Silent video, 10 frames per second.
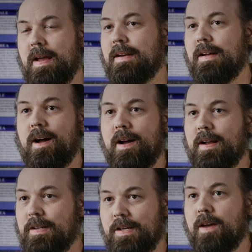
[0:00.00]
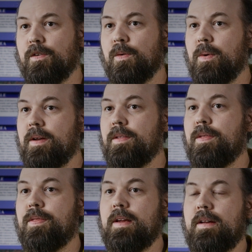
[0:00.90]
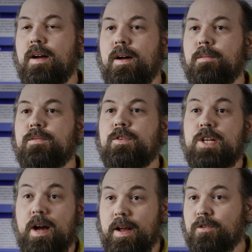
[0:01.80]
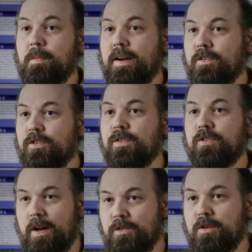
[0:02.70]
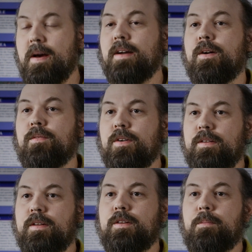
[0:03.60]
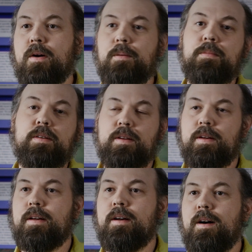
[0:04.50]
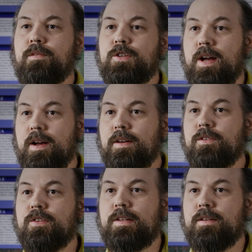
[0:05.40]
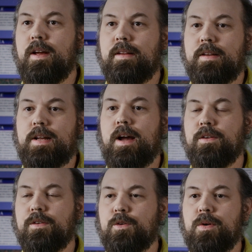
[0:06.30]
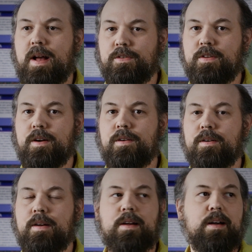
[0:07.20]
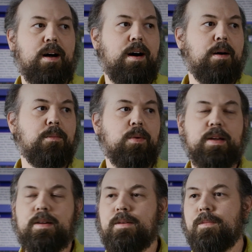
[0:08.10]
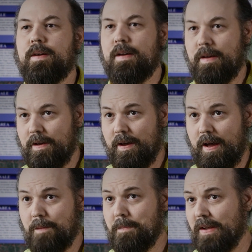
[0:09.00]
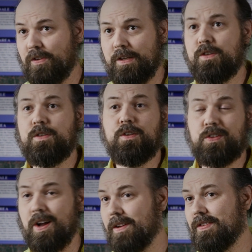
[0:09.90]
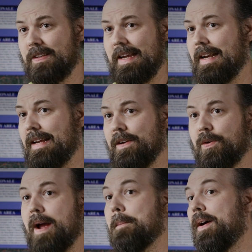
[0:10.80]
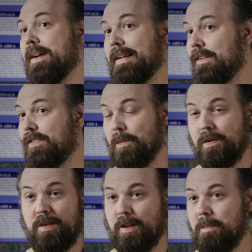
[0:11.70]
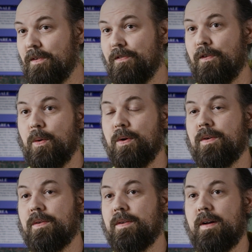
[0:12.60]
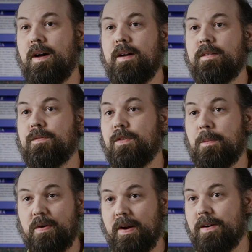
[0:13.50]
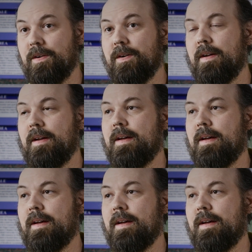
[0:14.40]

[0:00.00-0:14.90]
Andy and I got together with the GIS manager, Scott Zubak, over at the Department of GIS and at the Tioga Courthouse there. We basically discussed getting grant monies that were available for the printer.